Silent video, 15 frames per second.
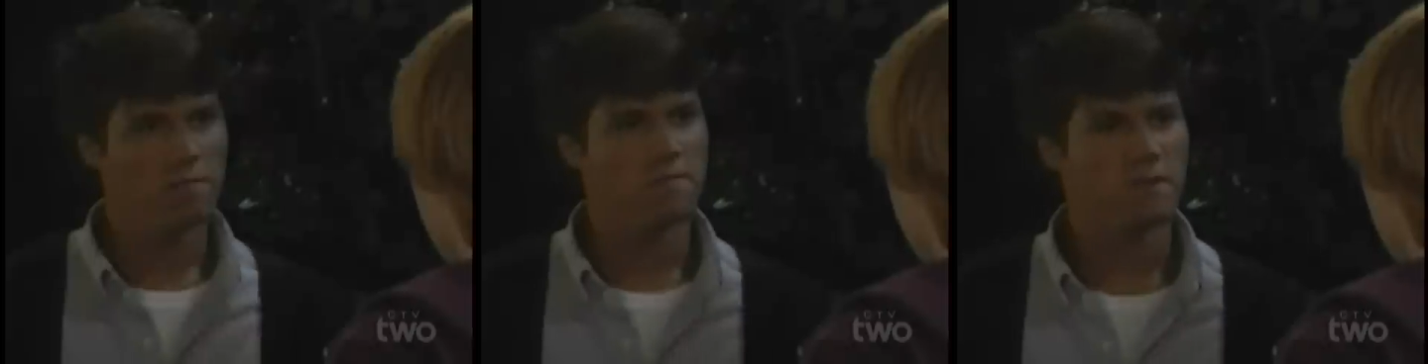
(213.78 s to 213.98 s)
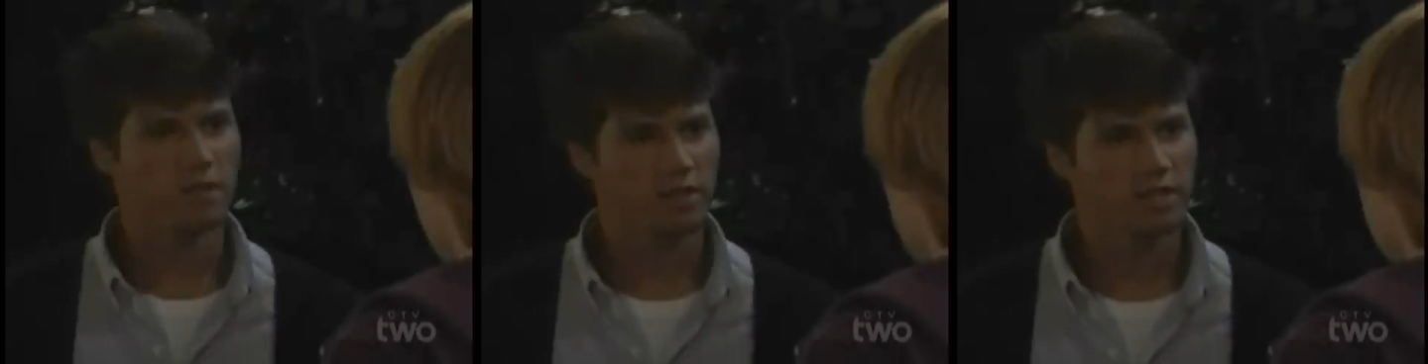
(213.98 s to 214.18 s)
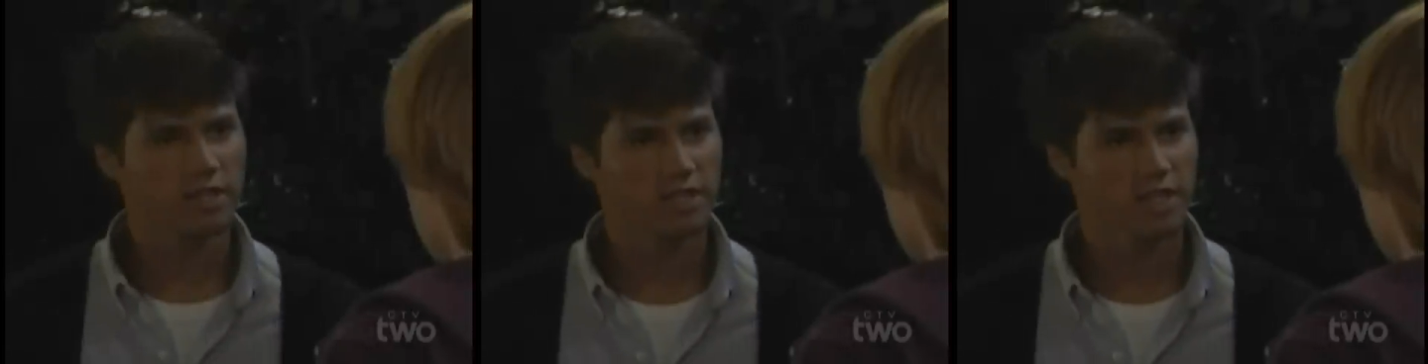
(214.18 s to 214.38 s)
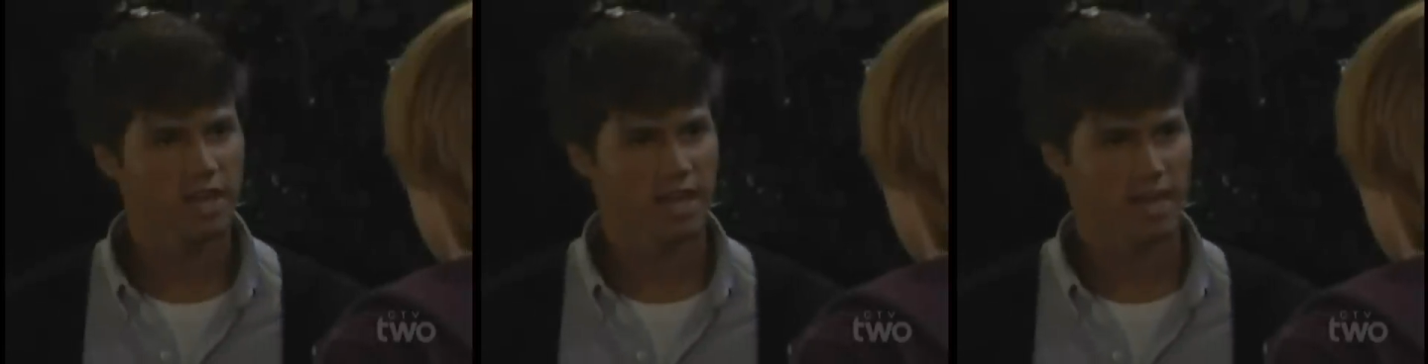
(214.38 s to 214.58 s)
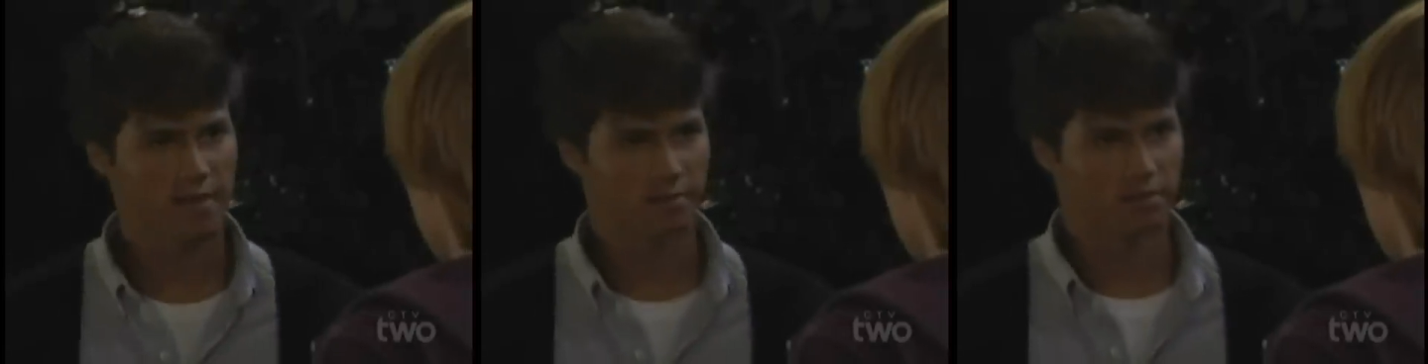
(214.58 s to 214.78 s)
a million
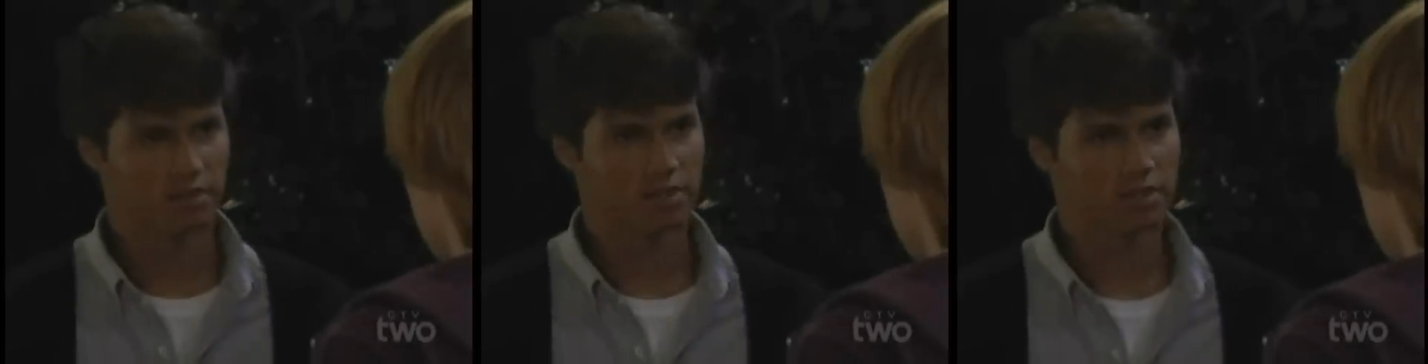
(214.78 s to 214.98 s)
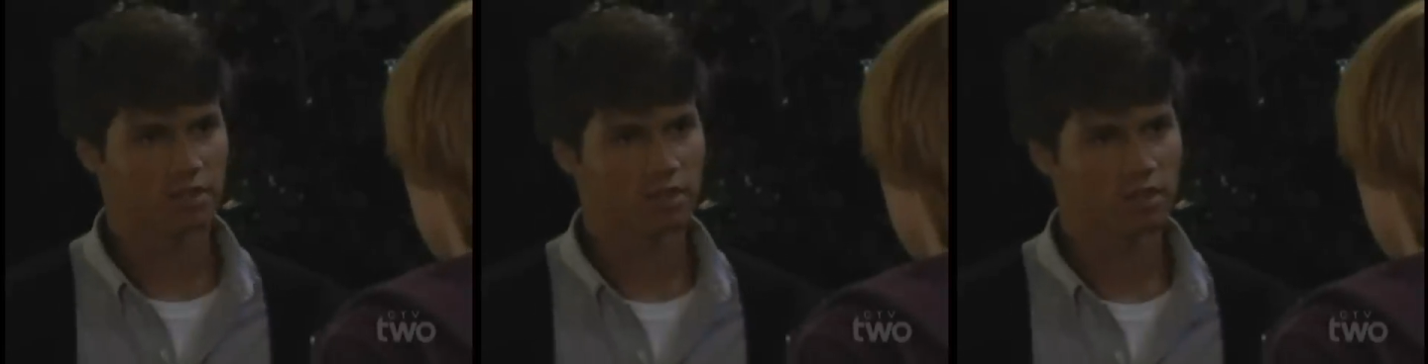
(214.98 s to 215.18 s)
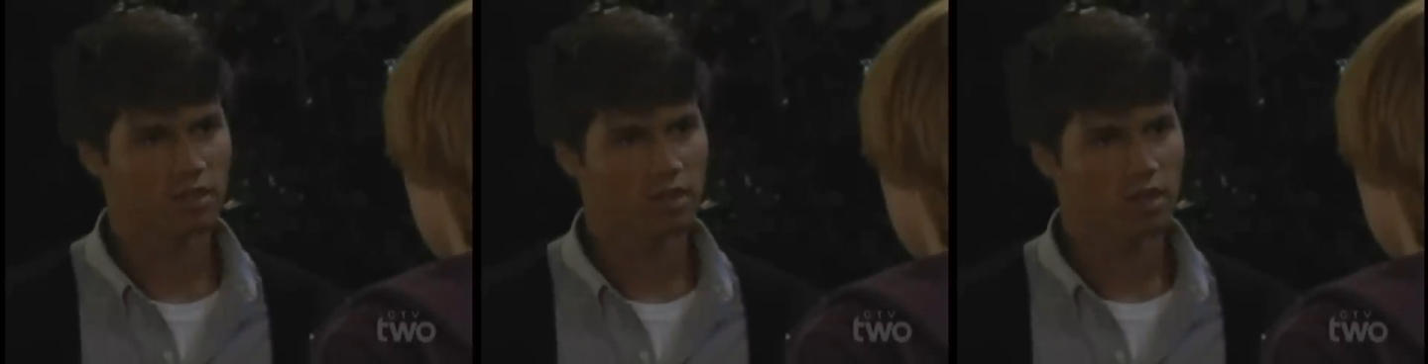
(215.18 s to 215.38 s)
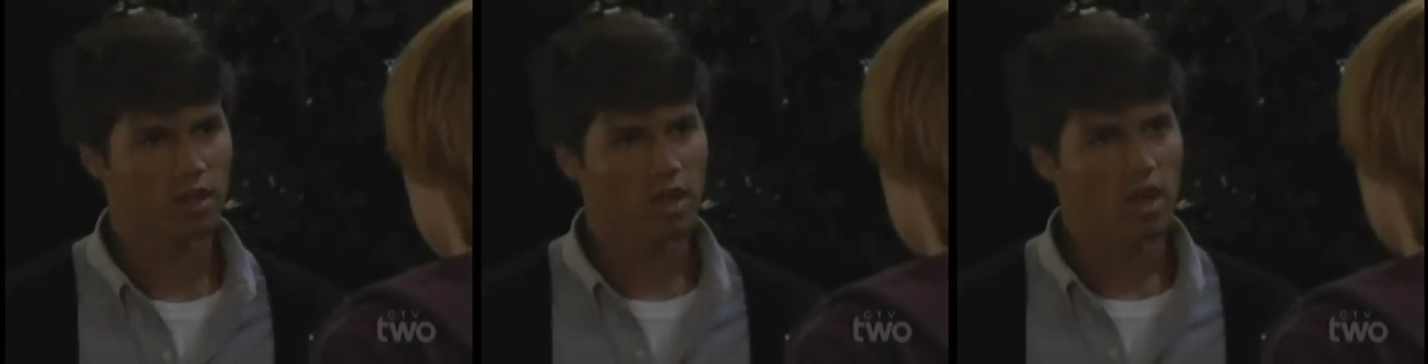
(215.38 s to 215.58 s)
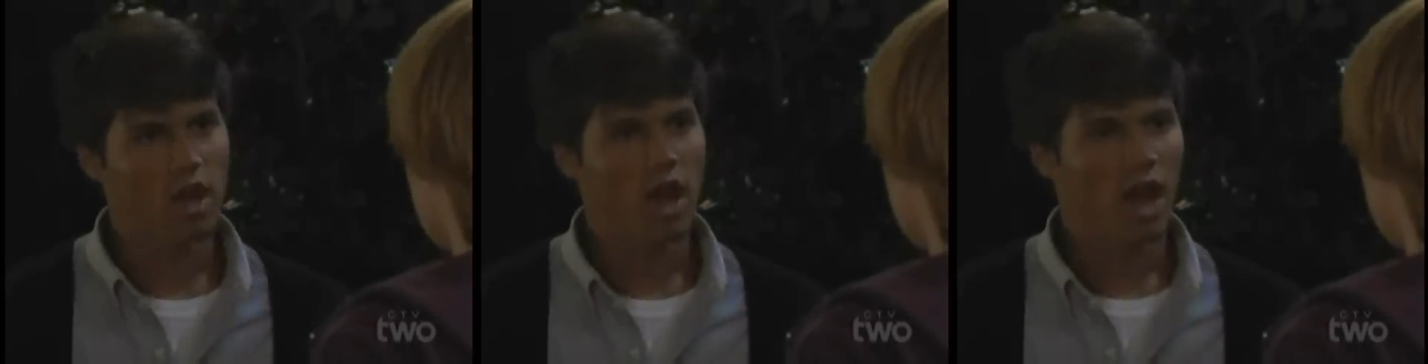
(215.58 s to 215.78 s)
times.
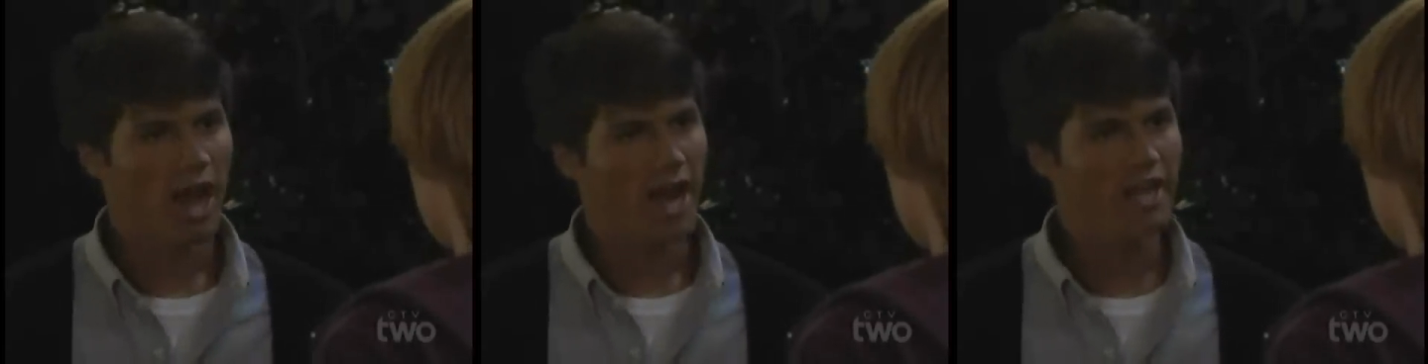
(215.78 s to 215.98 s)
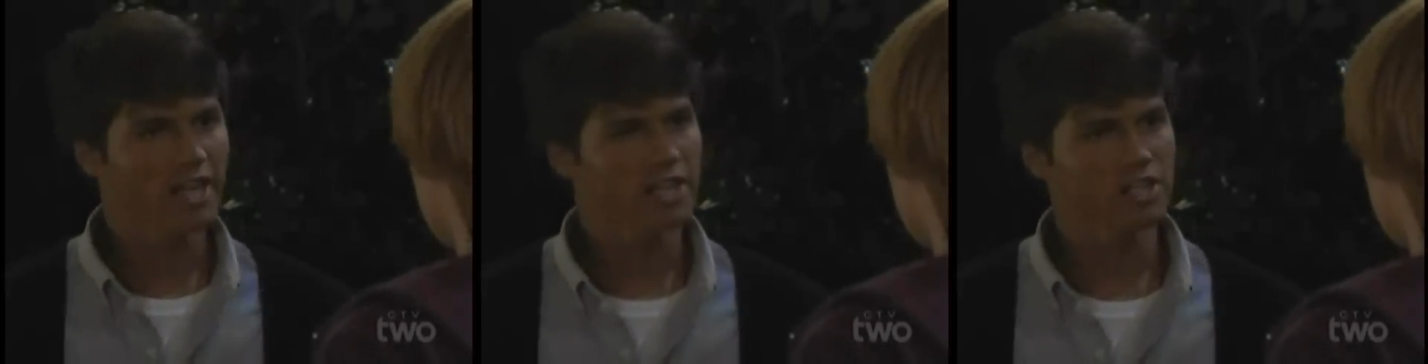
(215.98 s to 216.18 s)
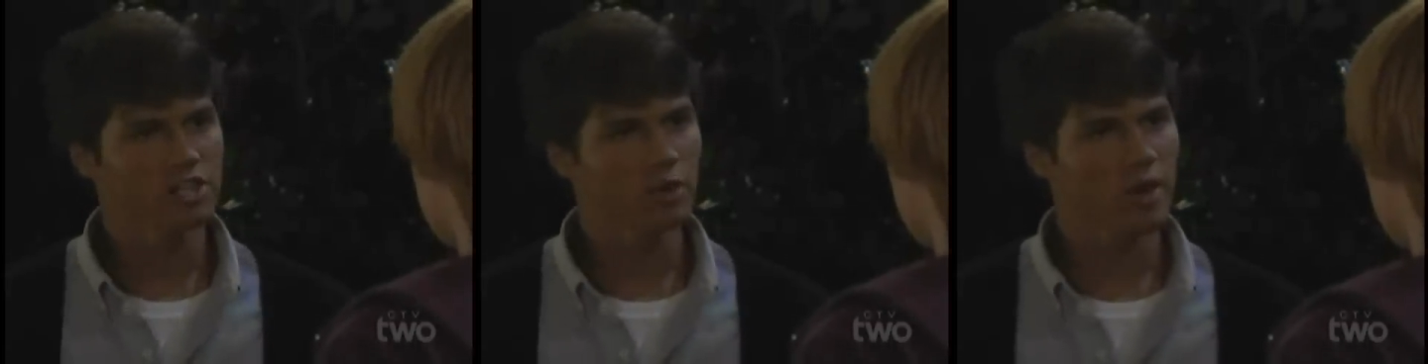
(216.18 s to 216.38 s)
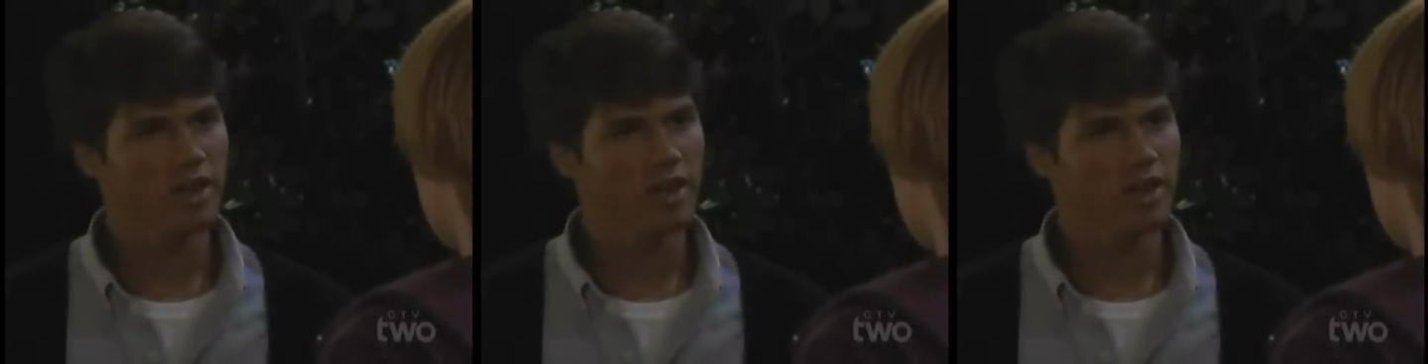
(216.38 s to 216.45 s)
I didn't do